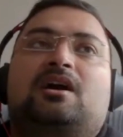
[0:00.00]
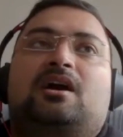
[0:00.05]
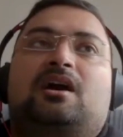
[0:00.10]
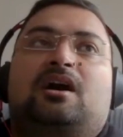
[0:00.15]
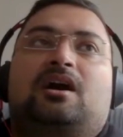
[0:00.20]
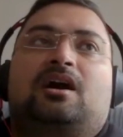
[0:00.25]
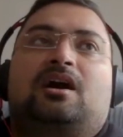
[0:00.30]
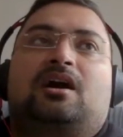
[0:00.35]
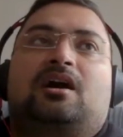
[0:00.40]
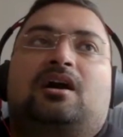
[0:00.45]

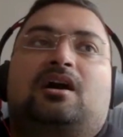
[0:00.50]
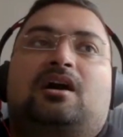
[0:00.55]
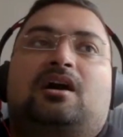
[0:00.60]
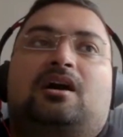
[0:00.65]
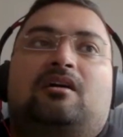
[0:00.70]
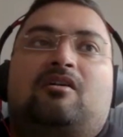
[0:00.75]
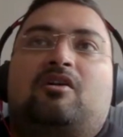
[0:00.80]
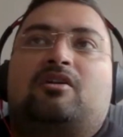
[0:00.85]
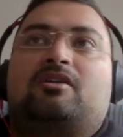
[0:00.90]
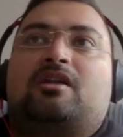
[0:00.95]

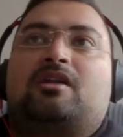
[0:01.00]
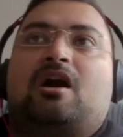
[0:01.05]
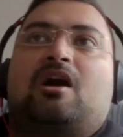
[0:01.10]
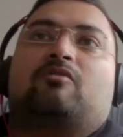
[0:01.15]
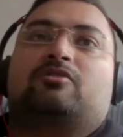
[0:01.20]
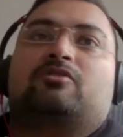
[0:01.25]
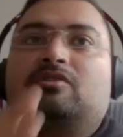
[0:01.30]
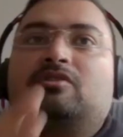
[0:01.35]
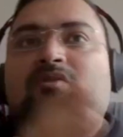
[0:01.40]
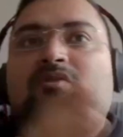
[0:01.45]
on how
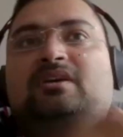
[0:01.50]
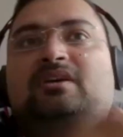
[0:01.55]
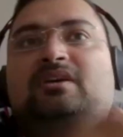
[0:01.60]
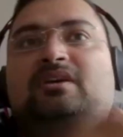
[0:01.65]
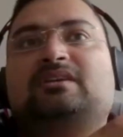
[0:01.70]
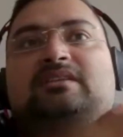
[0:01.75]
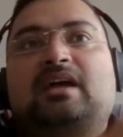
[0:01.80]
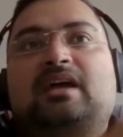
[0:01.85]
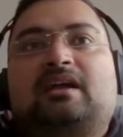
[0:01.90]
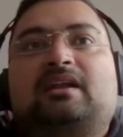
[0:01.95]
do you
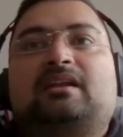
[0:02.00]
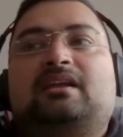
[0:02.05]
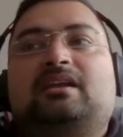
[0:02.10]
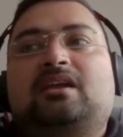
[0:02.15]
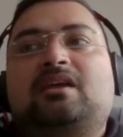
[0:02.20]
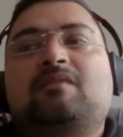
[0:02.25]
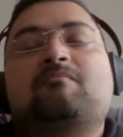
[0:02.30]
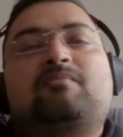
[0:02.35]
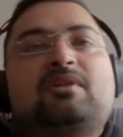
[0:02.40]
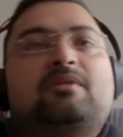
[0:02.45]
exactly
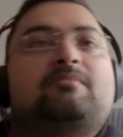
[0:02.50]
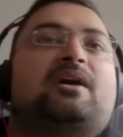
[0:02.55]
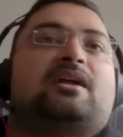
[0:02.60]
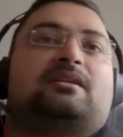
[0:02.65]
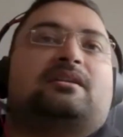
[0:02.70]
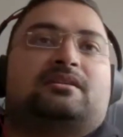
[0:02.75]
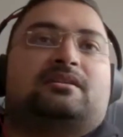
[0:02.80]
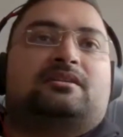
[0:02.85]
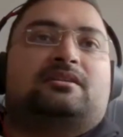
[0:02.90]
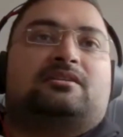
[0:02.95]

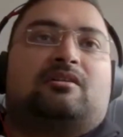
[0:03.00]
implement it,